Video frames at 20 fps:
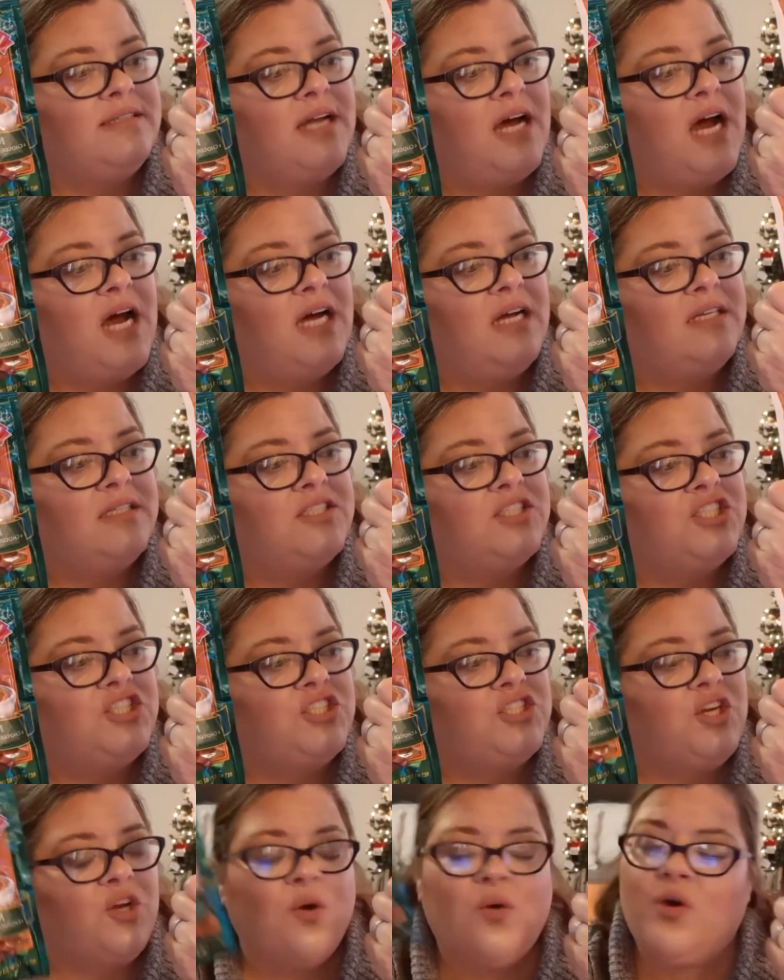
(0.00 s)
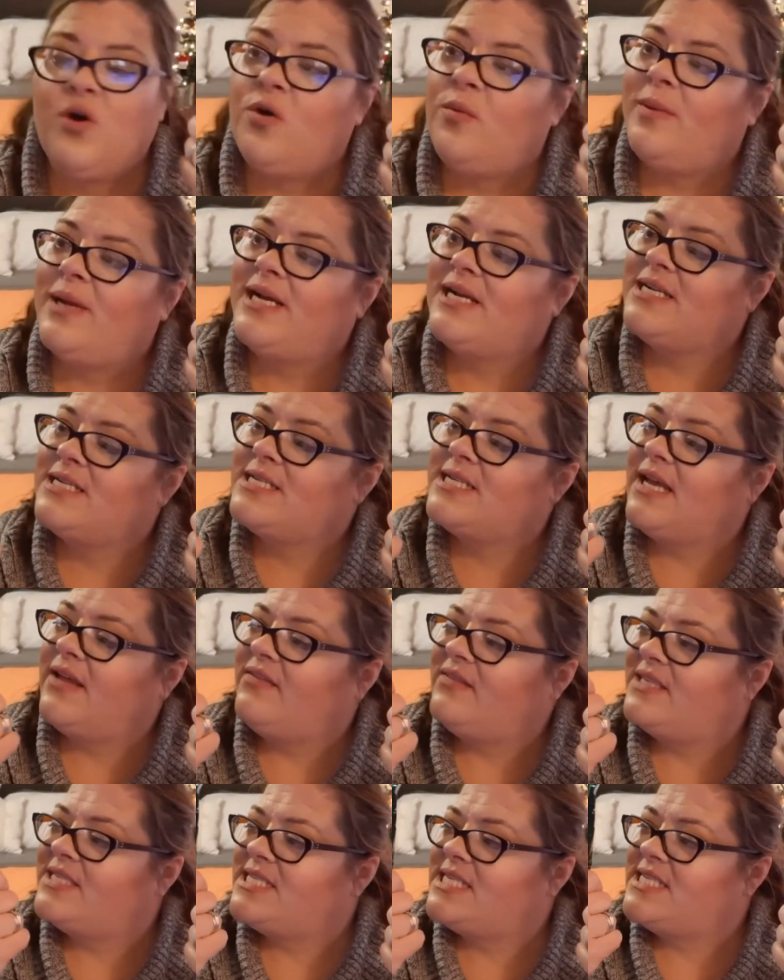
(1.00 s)
hot cocoa mix,
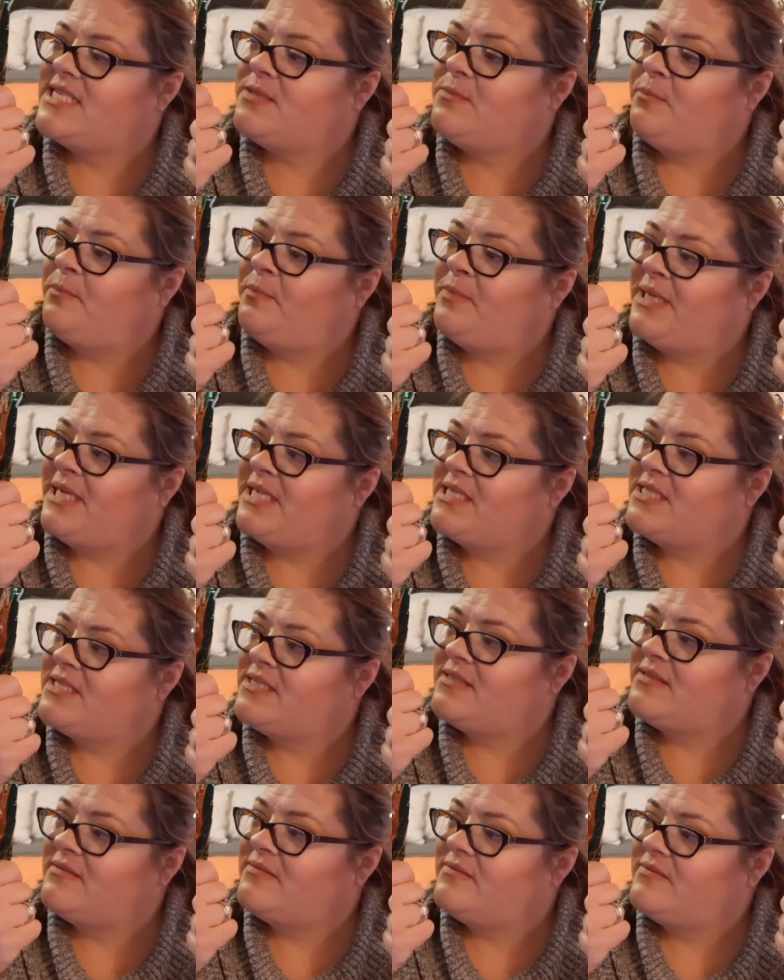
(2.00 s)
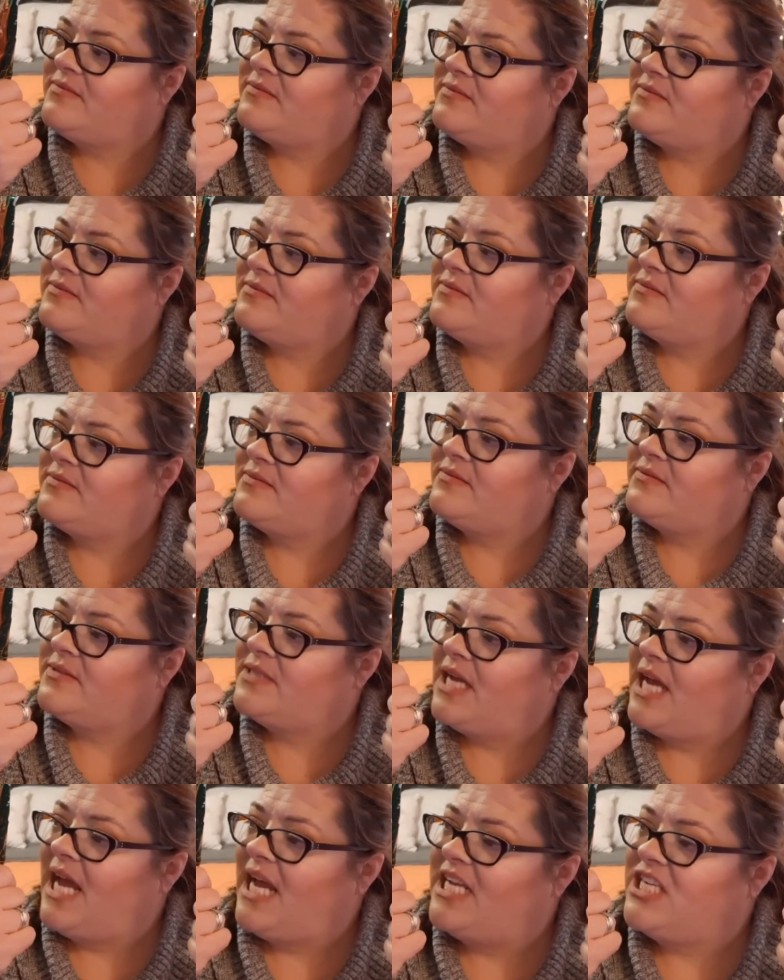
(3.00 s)
and this is mint
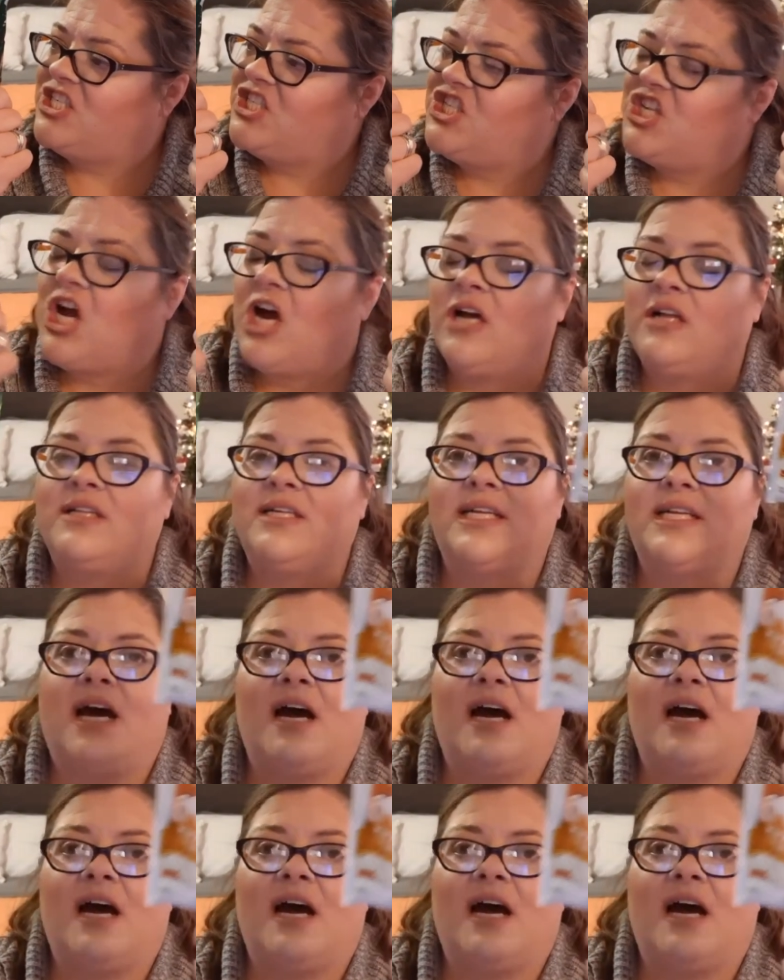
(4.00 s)
and chocolate